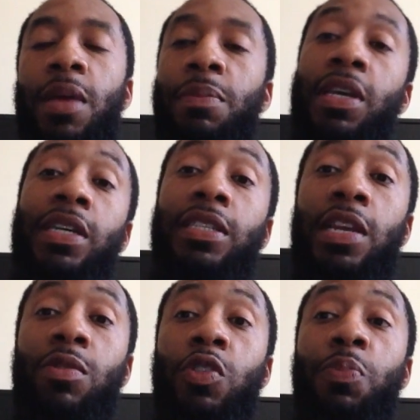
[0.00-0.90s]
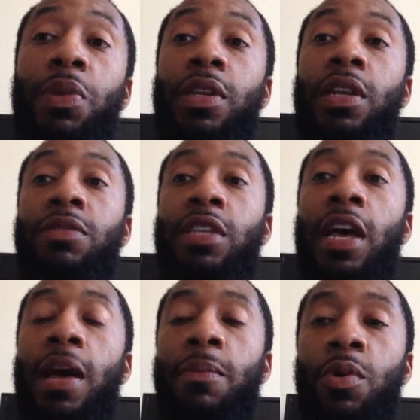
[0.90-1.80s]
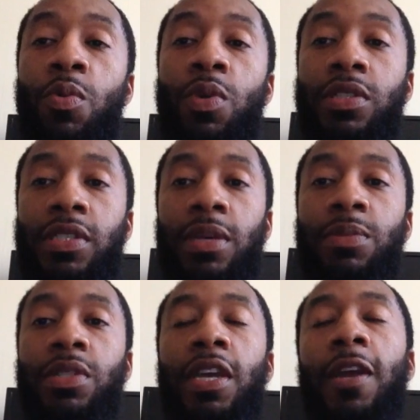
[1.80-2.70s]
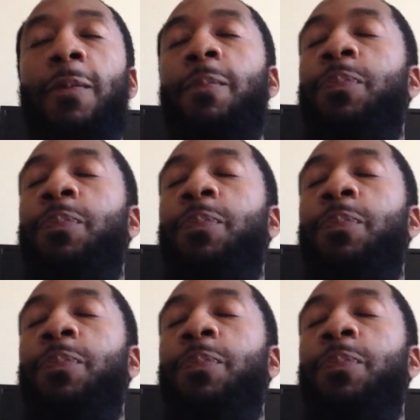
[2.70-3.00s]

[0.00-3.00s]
because they don't spend enough time on one subject.